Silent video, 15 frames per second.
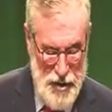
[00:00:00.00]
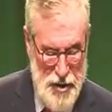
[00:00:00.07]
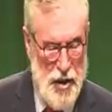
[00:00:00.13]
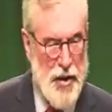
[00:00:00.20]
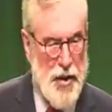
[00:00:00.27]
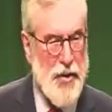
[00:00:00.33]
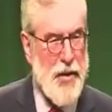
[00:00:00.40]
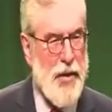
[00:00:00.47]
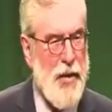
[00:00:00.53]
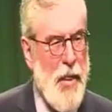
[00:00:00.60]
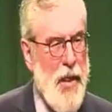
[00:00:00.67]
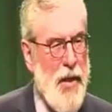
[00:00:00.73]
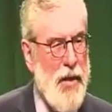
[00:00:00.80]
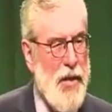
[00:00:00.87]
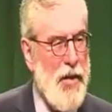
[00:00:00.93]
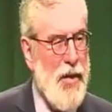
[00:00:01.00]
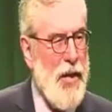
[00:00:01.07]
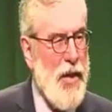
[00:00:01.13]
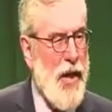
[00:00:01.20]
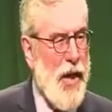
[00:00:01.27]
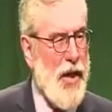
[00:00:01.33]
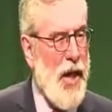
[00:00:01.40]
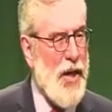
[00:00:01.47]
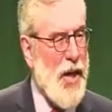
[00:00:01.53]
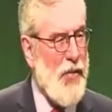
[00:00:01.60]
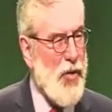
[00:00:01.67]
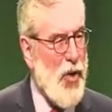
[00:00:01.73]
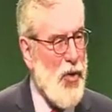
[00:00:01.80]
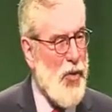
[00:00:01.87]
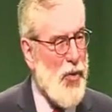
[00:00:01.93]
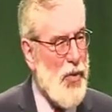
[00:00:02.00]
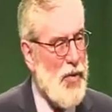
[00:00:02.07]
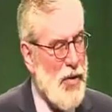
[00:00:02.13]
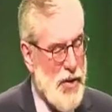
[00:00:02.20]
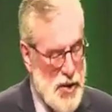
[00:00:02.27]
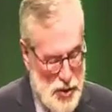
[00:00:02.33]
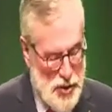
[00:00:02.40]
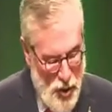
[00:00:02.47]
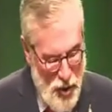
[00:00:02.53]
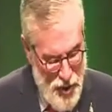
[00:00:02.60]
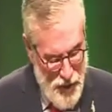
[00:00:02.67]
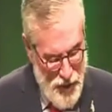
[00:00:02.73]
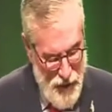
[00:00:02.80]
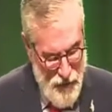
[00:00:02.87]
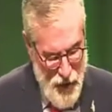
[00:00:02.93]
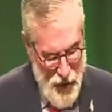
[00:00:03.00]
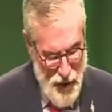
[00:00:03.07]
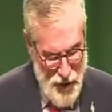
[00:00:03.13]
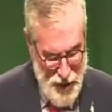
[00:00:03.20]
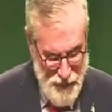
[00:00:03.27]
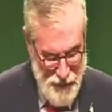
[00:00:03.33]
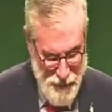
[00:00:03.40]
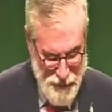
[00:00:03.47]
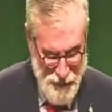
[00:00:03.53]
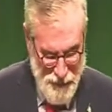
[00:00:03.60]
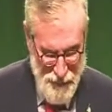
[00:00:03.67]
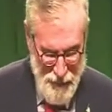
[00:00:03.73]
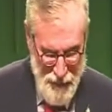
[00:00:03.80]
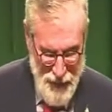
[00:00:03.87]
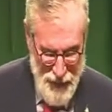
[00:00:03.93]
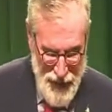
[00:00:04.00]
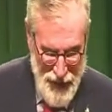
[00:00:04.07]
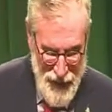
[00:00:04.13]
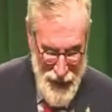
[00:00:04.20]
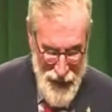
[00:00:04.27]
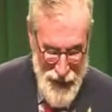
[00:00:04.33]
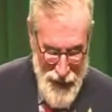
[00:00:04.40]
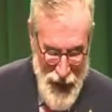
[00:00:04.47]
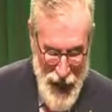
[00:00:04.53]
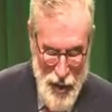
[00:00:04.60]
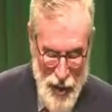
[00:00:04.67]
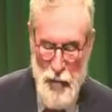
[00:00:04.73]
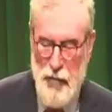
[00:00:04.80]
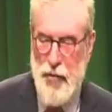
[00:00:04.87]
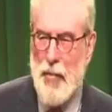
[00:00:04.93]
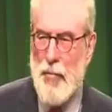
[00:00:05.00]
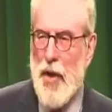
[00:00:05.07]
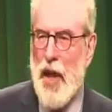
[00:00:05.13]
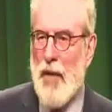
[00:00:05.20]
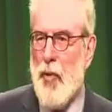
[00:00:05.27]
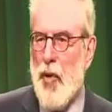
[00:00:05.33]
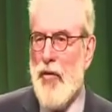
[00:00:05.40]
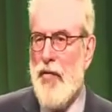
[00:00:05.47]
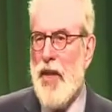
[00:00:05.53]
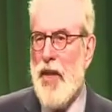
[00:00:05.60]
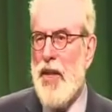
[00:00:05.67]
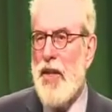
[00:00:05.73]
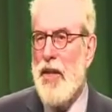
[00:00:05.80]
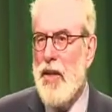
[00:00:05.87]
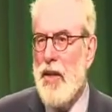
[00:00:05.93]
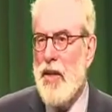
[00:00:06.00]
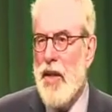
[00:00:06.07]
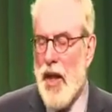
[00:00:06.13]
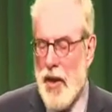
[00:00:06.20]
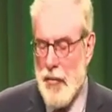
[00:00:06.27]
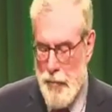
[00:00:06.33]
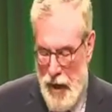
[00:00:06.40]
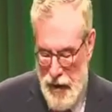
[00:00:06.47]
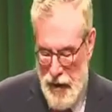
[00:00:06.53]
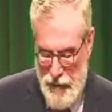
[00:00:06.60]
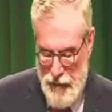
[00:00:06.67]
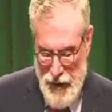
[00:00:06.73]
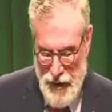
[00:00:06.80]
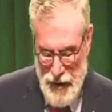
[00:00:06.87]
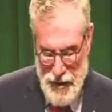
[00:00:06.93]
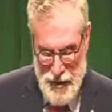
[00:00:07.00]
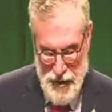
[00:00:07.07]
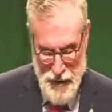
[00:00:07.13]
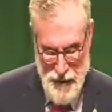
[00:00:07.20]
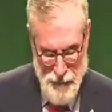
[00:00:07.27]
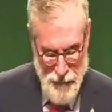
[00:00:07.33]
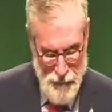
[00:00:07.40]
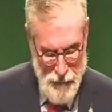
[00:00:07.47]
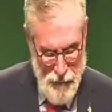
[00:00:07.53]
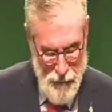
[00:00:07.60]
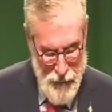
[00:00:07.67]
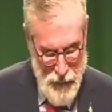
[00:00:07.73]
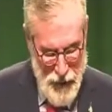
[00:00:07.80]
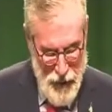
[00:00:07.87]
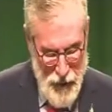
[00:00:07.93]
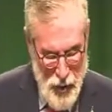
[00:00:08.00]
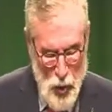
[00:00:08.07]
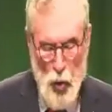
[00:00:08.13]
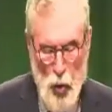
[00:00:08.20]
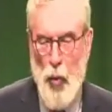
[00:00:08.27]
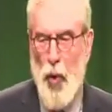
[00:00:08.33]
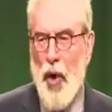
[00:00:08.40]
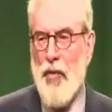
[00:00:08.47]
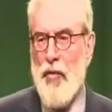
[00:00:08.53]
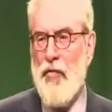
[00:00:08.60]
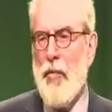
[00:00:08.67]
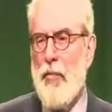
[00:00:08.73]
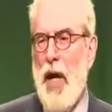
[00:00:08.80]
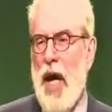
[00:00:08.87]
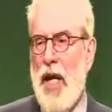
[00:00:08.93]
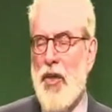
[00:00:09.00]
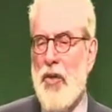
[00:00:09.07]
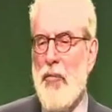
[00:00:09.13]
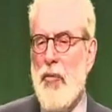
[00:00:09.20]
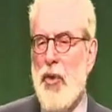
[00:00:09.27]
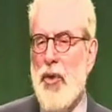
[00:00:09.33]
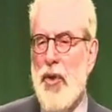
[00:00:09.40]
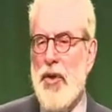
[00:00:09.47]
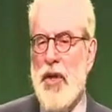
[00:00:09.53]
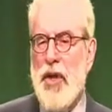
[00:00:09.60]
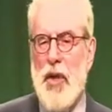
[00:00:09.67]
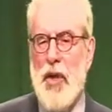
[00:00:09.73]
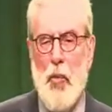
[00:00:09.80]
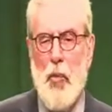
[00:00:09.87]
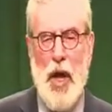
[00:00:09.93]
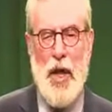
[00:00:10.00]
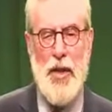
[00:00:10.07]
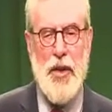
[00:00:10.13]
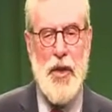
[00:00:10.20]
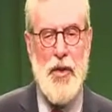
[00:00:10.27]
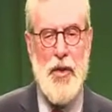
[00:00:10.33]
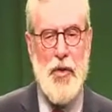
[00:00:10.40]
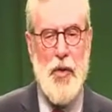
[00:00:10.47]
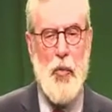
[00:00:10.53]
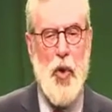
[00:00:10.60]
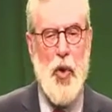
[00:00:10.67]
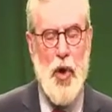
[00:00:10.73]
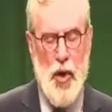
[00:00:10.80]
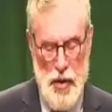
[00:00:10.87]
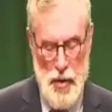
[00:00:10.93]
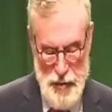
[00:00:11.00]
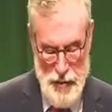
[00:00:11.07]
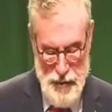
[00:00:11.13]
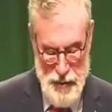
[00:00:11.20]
started. And I give you the short version. I come from Ballymurphy in Belfast. No one from my community went to war.